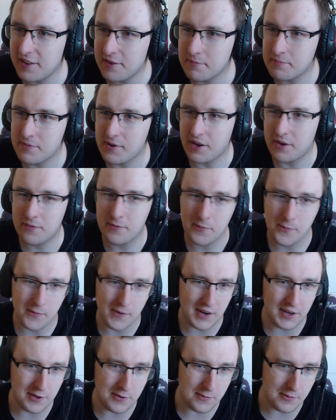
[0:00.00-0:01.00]
the breakthrough
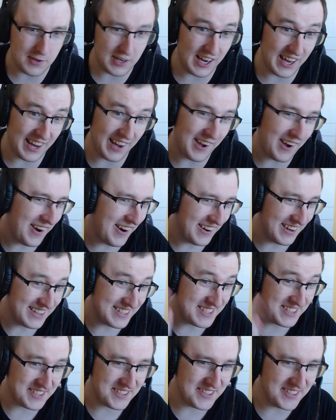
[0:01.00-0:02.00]
when you were like, oh,
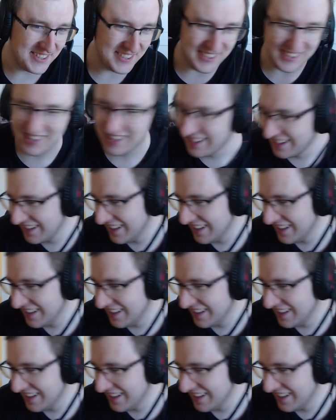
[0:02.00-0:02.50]
this is cool.